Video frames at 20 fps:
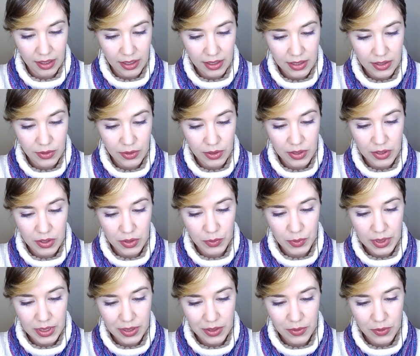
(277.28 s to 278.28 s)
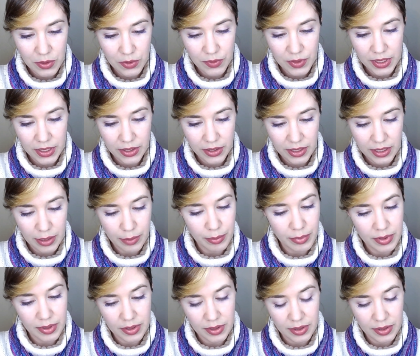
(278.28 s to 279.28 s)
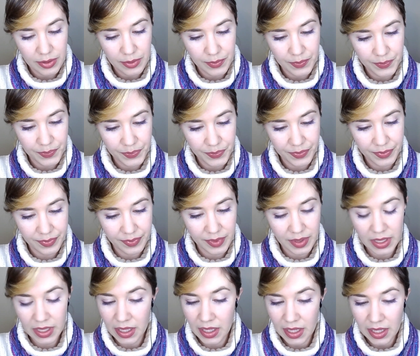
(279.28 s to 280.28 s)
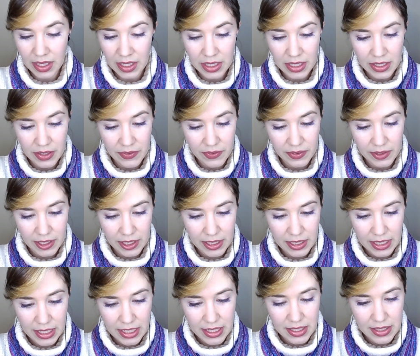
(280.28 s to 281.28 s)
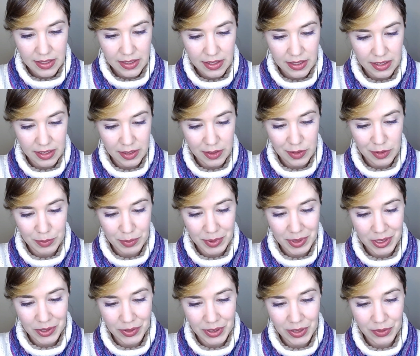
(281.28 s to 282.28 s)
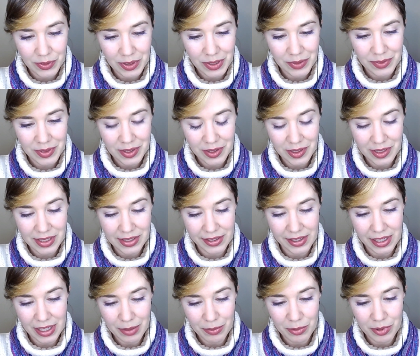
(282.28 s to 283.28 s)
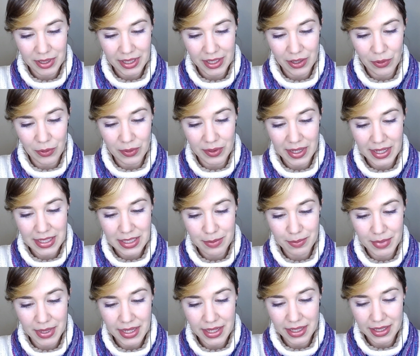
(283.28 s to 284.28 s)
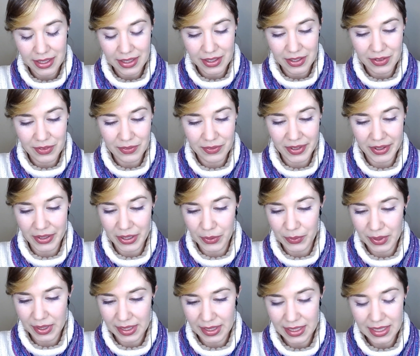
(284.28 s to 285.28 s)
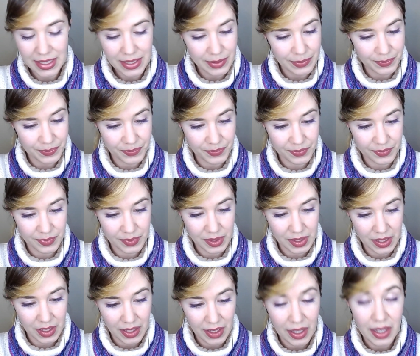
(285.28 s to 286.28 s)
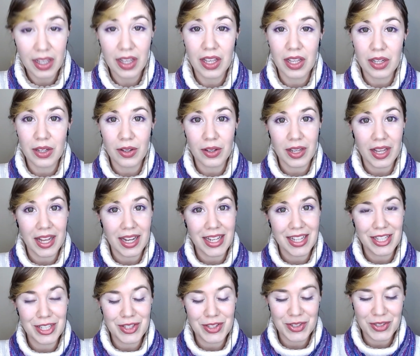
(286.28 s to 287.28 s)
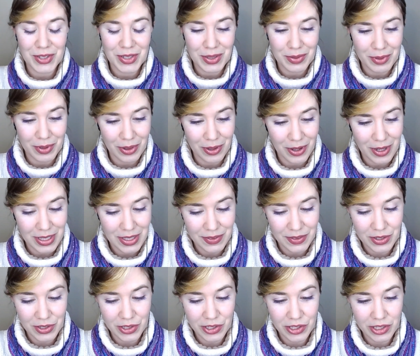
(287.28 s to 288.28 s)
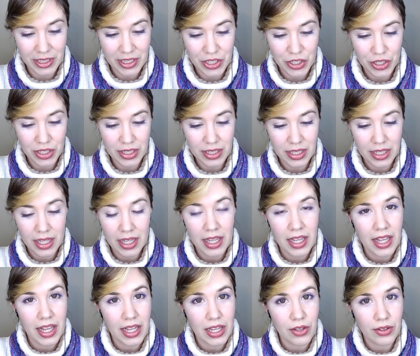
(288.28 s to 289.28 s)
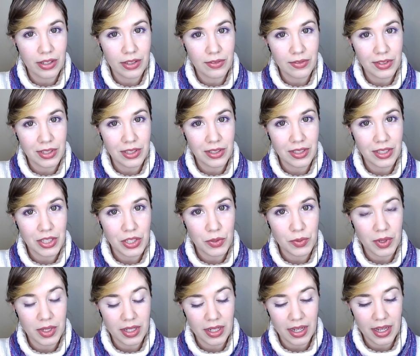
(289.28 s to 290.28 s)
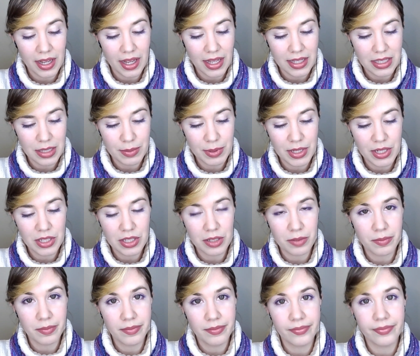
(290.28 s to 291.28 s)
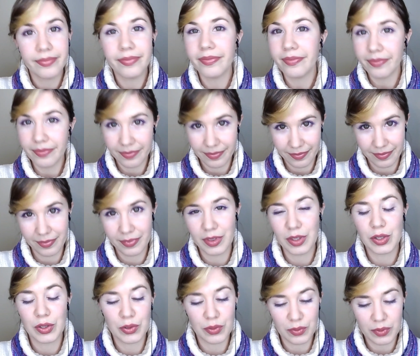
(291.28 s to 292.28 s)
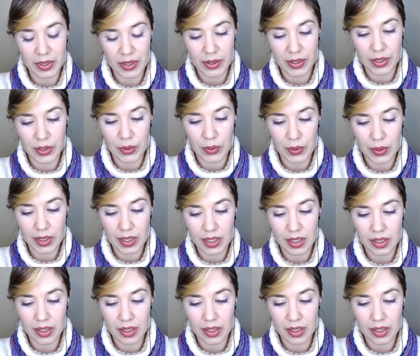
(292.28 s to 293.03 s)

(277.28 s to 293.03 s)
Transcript: Just going to squeeze those fingertips. Get a nice capillary refill time where they go nice and pink very quickly. Not any concerns about loss of circulation, and you can feel each one as I pinch them. Very good.